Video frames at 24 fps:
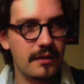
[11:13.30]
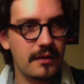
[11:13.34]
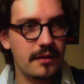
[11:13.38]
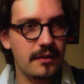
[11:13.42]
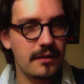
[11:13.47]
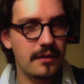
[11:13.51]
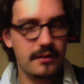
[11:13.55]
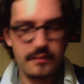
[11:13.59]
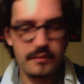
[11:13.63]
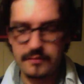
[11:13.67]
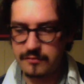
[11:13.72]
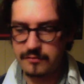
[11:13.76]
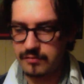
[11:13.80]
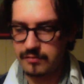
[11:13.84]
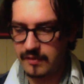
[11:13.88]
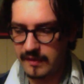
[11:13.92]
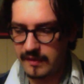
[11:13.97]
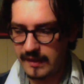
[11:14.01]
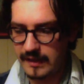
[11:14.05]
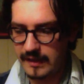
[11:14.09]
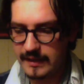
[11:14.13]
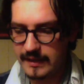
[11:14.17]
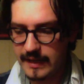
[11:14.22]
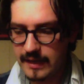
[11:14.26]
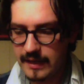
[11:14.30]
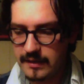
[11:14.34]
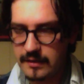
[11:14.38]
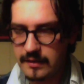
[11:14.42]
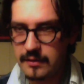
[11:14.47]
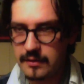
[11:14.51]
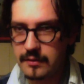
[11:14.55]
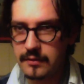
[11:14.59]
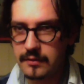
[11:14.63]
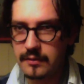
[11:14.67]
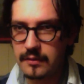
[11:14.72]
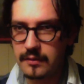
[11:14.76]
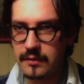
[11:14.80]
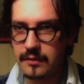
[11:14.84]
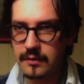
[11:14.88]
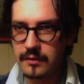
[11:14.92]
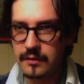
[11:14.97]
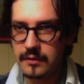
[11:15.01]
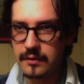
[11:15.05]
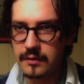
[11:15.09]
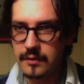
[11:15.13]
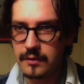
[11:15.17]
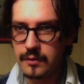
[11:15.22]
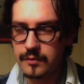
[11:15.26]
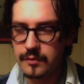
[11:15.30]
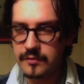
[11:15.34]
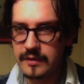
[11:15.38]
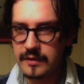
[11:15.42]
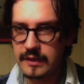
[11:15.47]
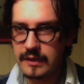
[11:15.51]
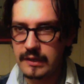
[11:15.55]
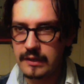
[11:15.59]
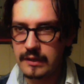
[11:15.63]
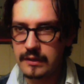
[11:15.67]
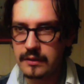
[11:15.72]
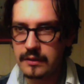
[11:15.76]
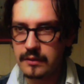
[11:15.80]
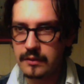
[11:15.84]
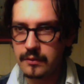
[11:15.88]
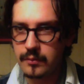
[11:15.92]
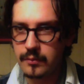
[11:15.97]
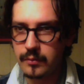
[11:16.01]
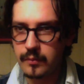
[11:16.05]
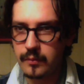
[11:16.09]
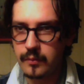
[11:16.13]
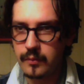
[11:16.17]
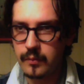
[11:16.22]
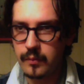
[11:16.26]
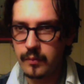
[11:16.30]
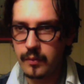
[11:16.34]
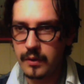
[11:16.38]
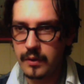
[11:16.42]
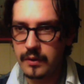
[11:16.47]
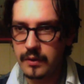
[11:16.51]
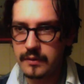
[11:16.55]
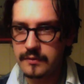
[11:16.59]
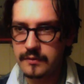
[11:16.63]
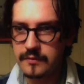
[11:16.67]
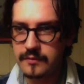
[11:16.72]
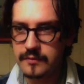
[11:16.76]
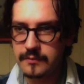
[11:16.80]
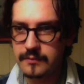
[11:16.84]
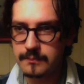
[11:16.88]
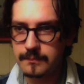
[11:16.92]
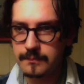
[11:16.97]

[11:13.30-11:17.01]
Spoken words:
let's try that again, using words.